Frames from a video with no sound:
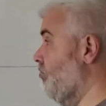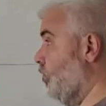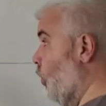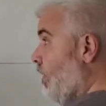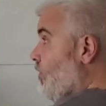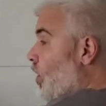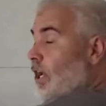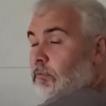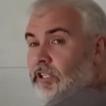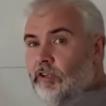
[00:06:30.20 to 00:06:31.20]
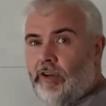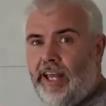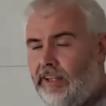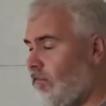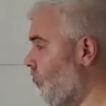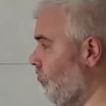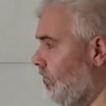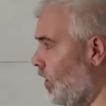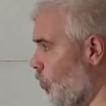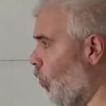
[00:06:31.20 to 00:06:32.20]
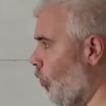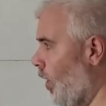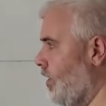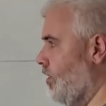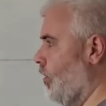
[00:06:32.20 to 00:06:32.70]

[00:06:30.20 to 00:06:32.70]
So if you're able to do that, that's one way to